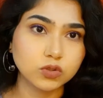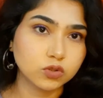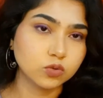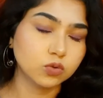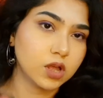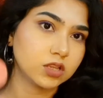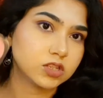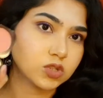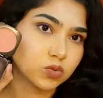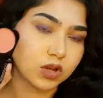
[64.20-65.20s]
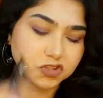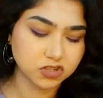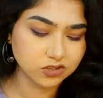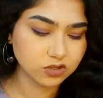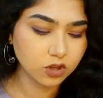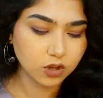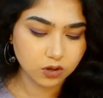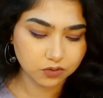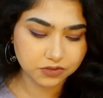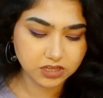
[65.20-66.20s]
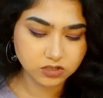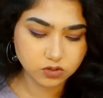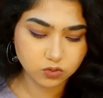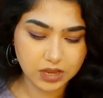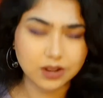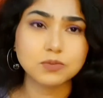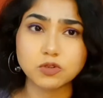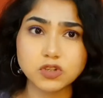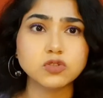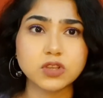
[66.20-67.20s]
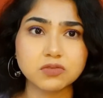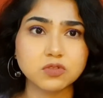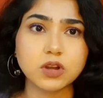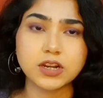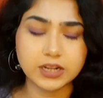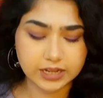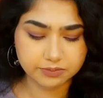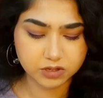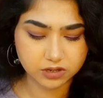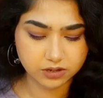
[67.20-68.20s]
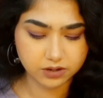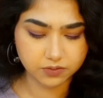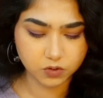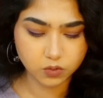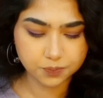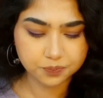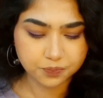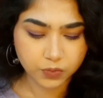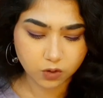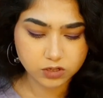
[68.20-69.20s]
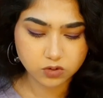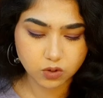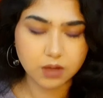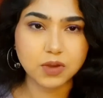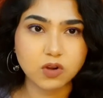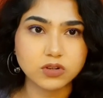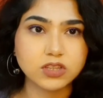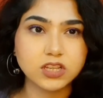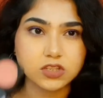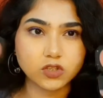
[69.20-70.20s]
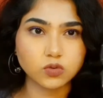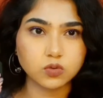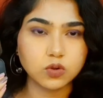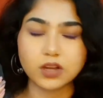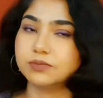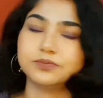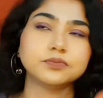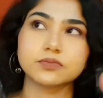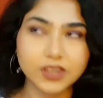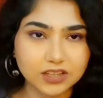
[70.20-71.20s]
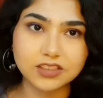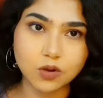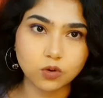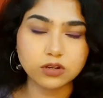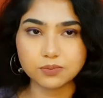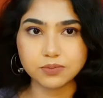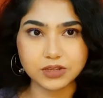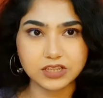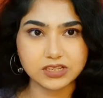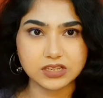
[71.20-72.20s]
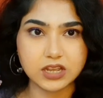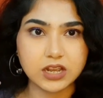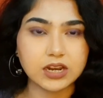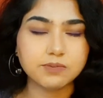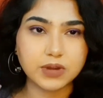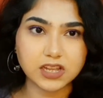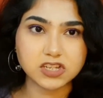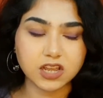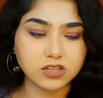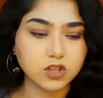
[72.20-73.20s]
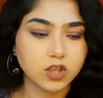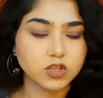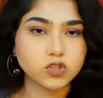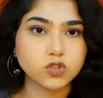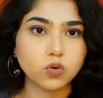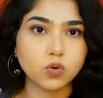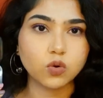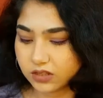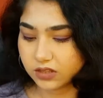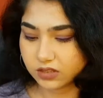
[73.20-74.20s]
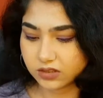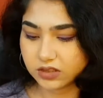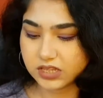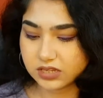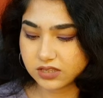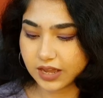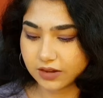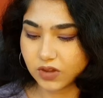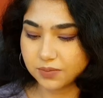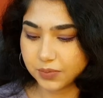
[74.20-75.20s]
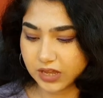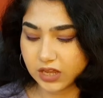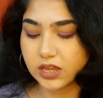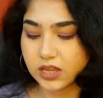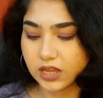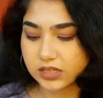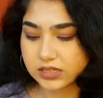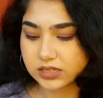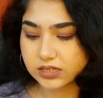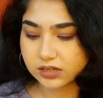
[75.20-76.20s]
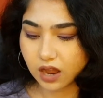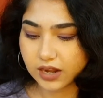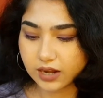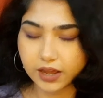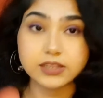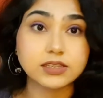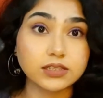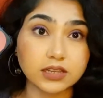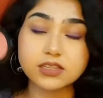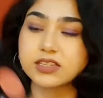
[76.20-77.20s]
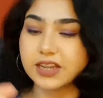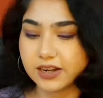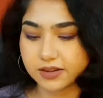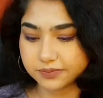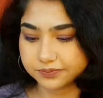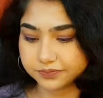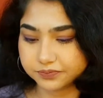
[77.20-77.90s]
to do swatches of these two, and I'm going to give you an in-depth review also about these two, the whole this blush line. So this is the Nybae Skyline Sunset